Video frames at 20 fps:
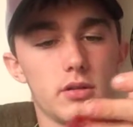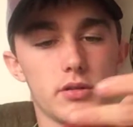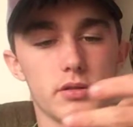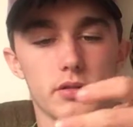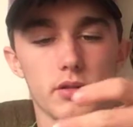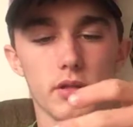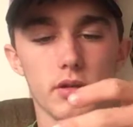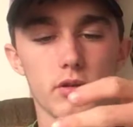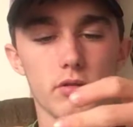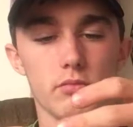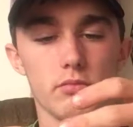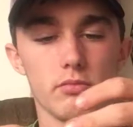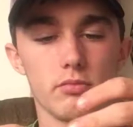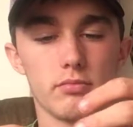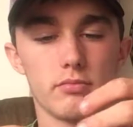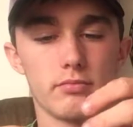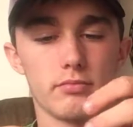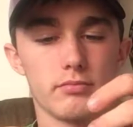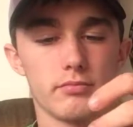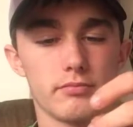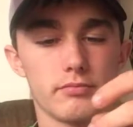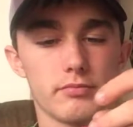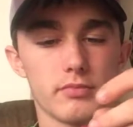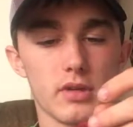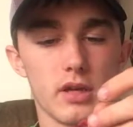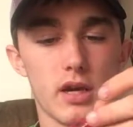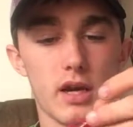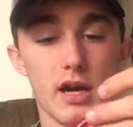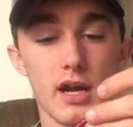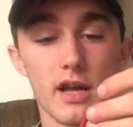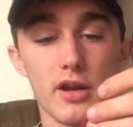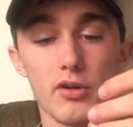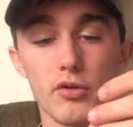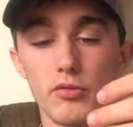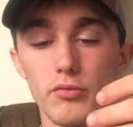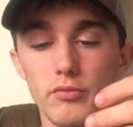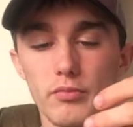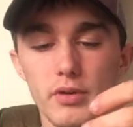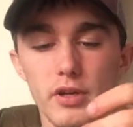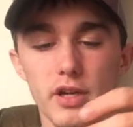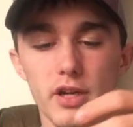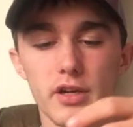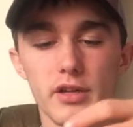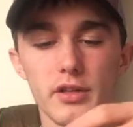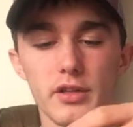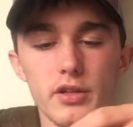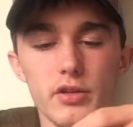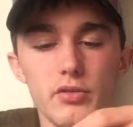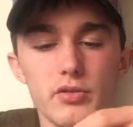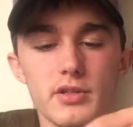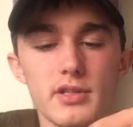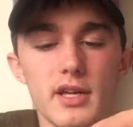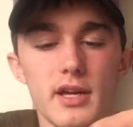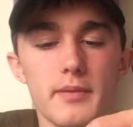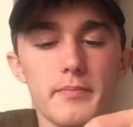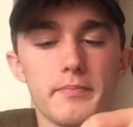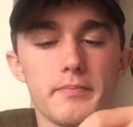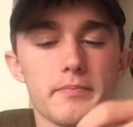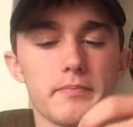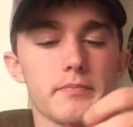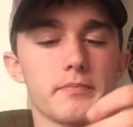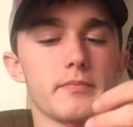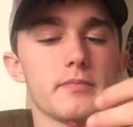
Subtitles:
So, I don't particularly use them,